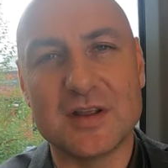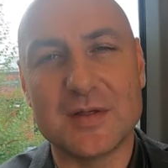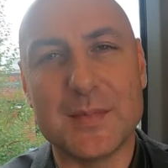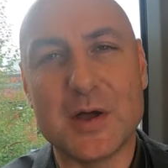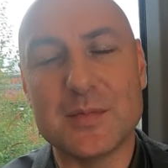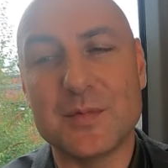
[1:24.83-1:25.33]
at
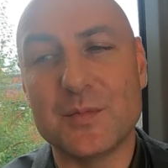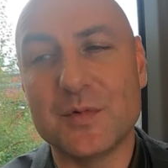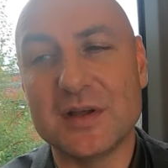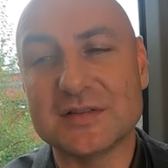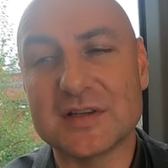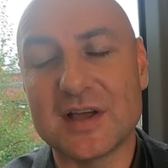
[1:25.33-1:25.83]
the
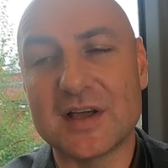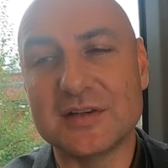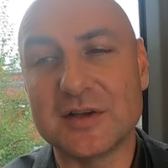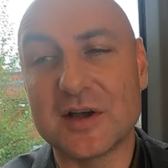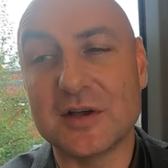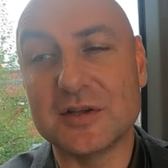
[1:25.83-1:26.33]
moment is
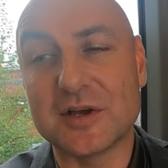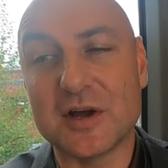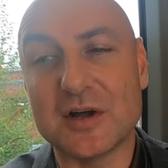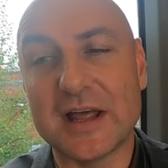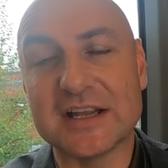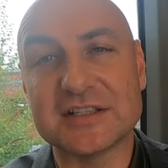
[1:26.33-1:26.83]
you
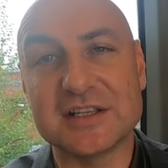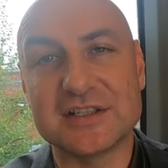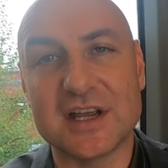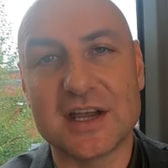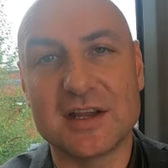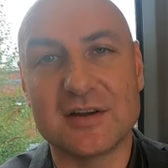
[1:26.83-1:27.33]
can't actually
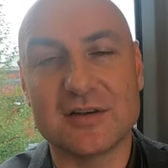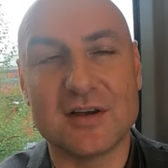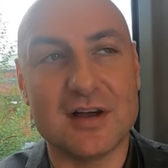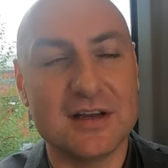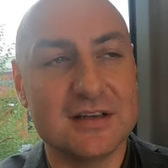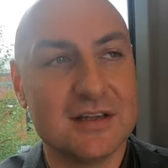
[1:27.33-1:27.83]
check in
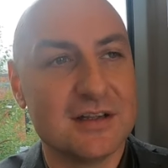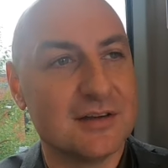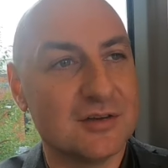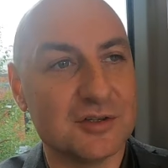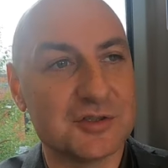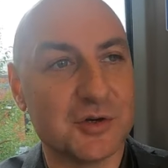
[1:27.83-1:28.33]
online.
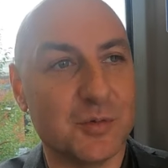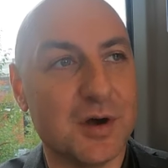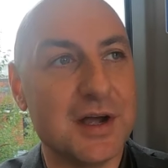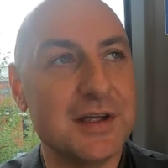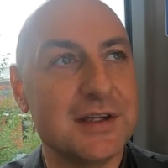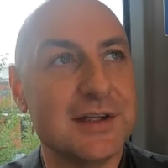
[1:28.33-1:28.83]
Not sure
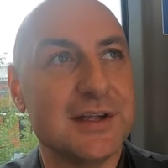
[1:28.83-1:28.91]
why.